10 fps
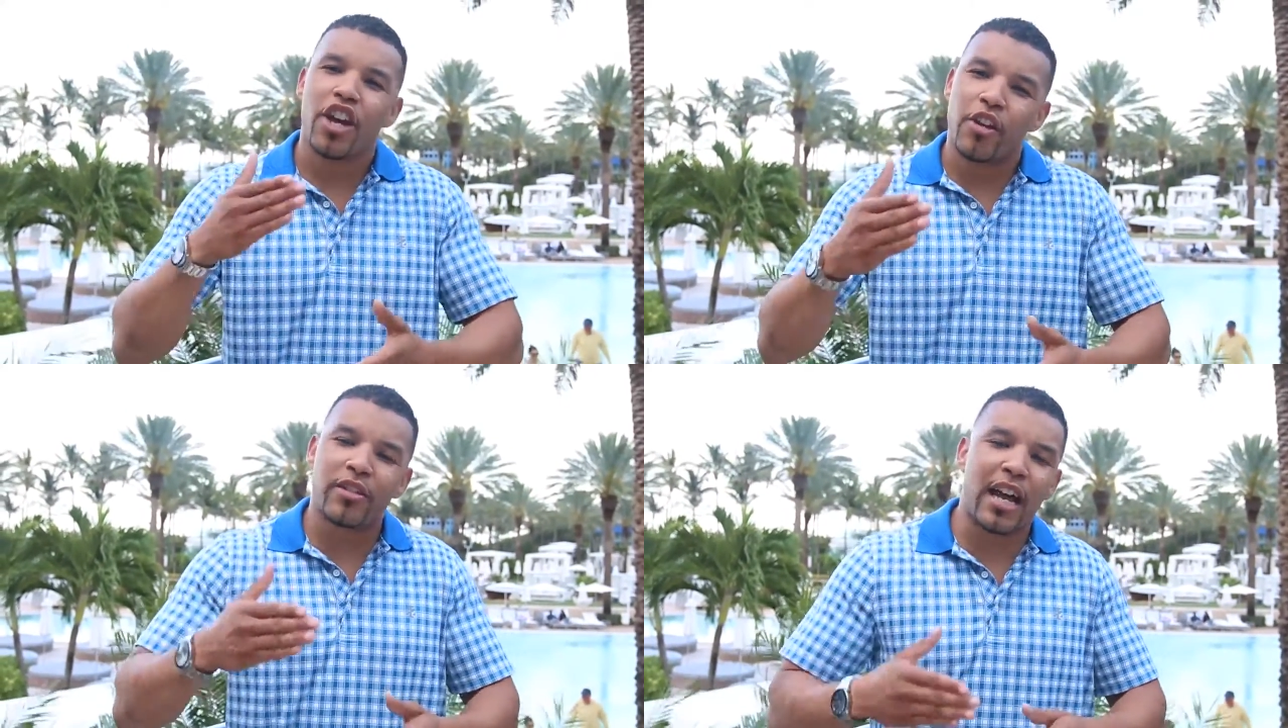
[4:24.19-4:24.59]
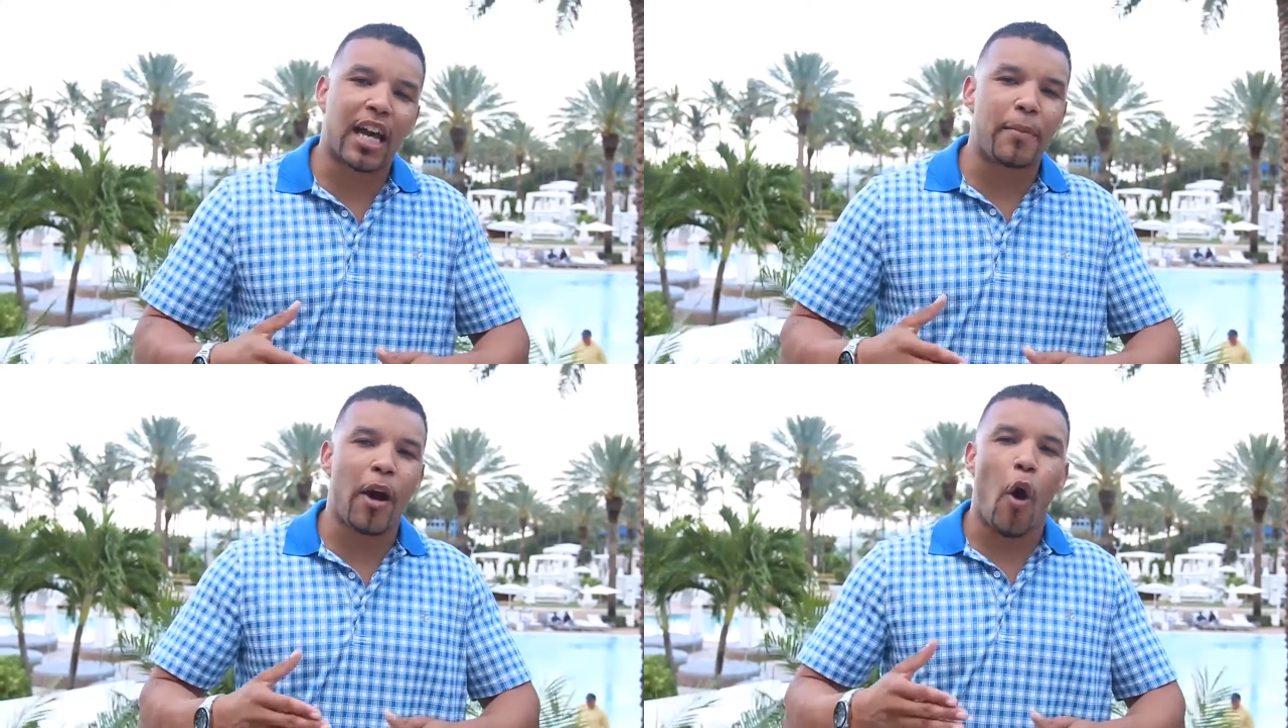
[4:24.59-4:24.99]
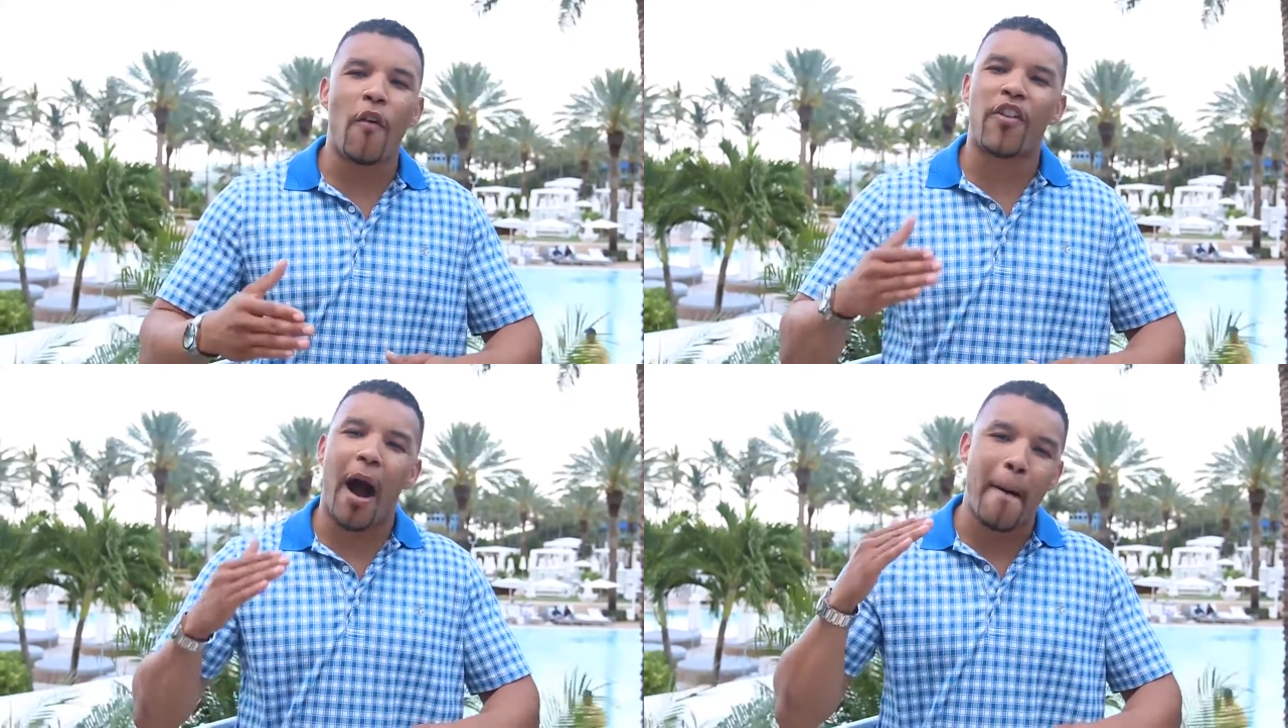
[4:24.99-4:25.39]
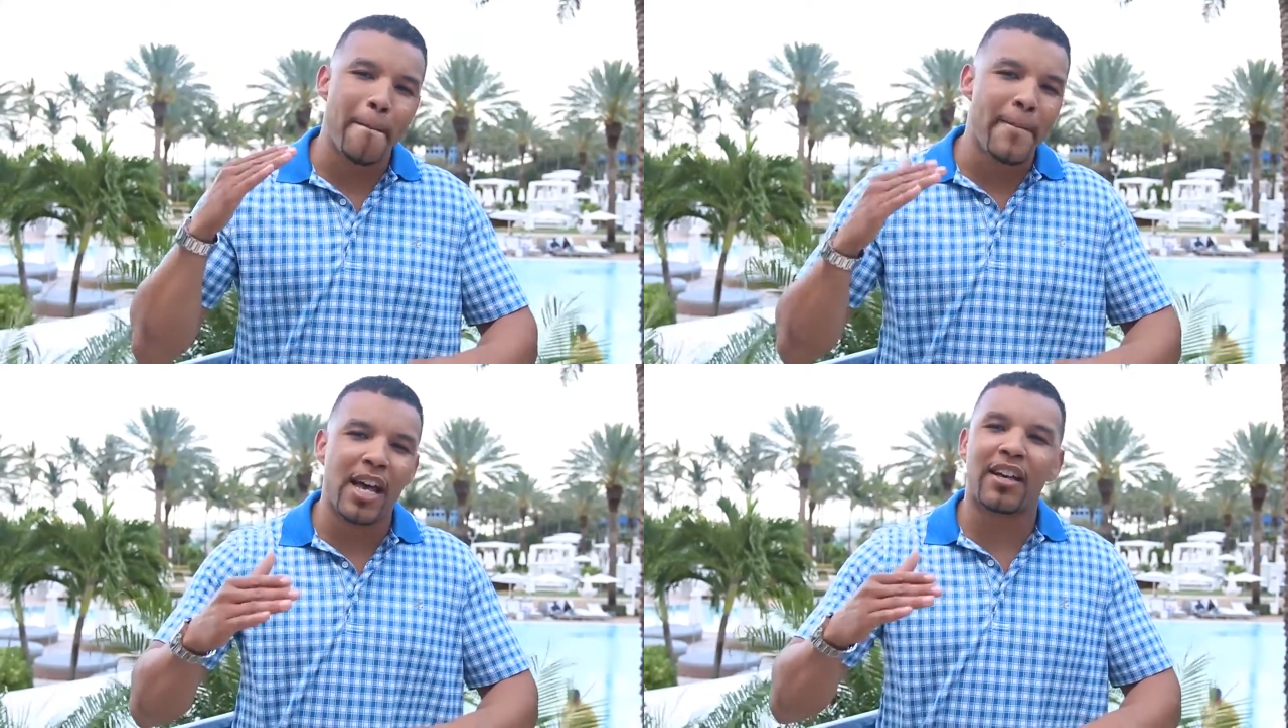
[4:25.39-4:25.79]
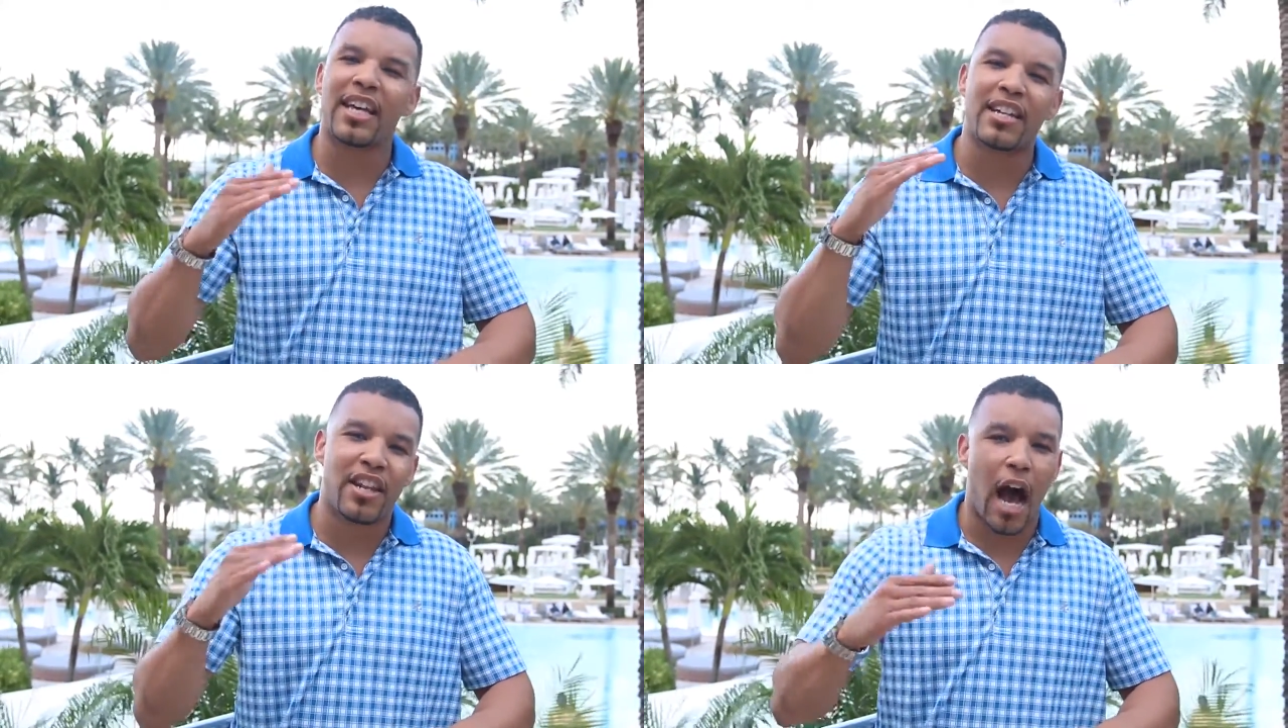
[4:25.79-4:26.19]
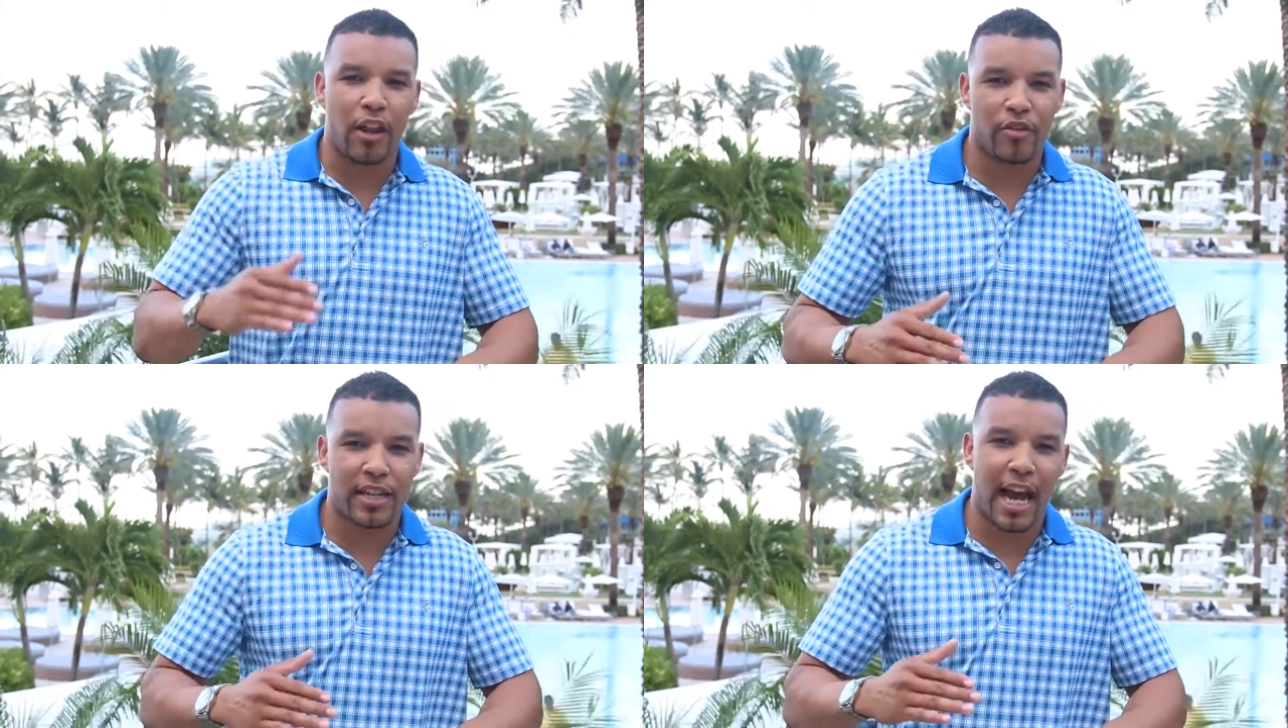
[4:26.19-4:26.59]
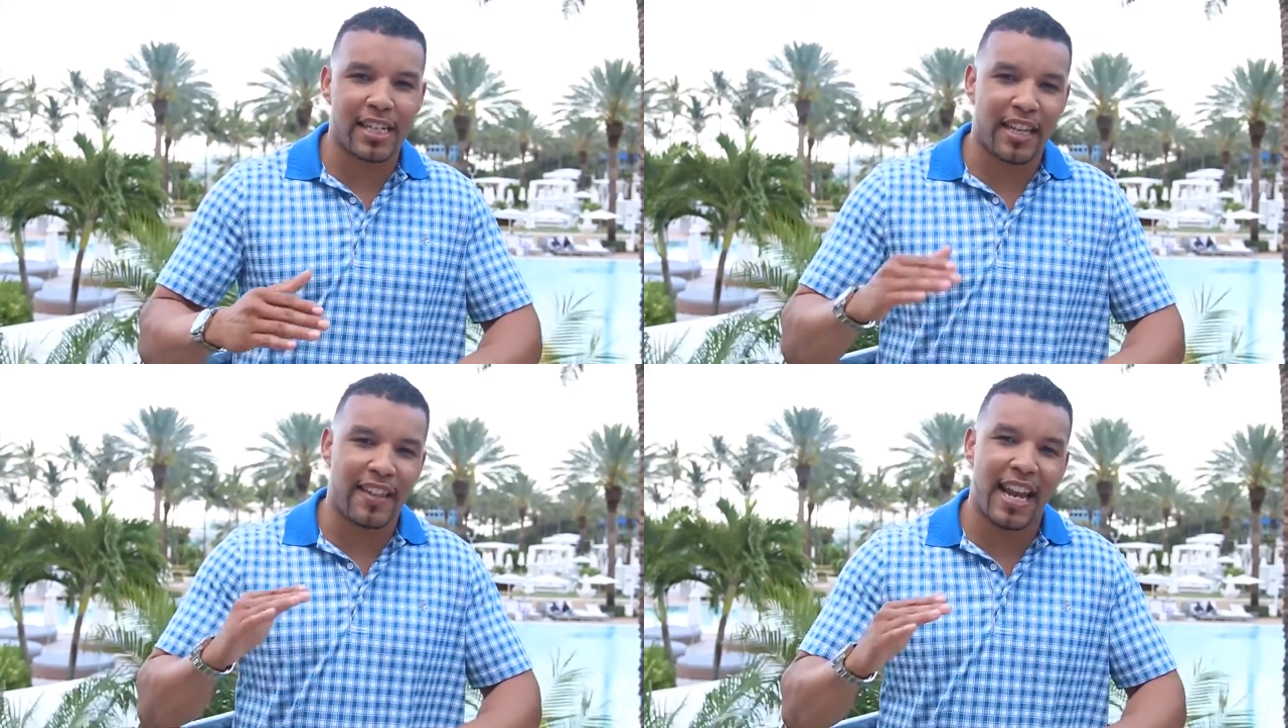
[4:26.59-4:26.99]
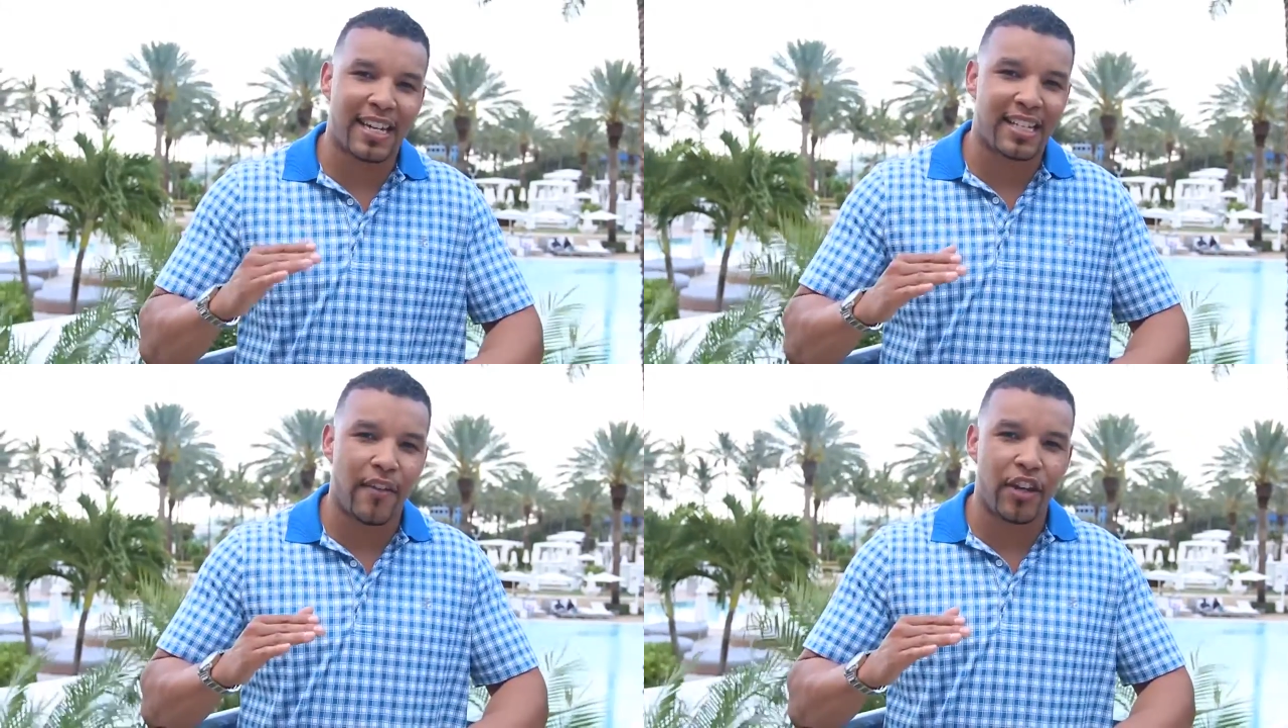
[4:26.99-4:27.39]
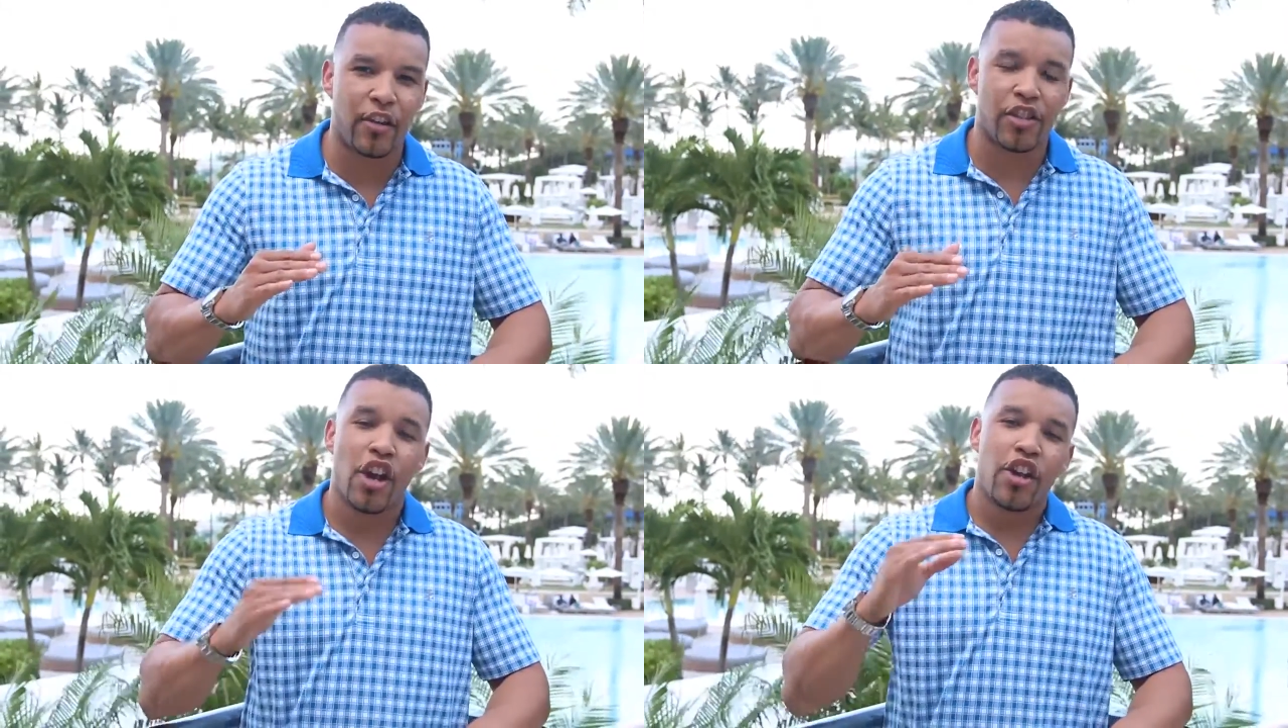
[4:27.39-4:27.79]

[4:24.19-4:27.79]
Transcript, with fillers: you're talking about over a million dollars, guys, in the next seven years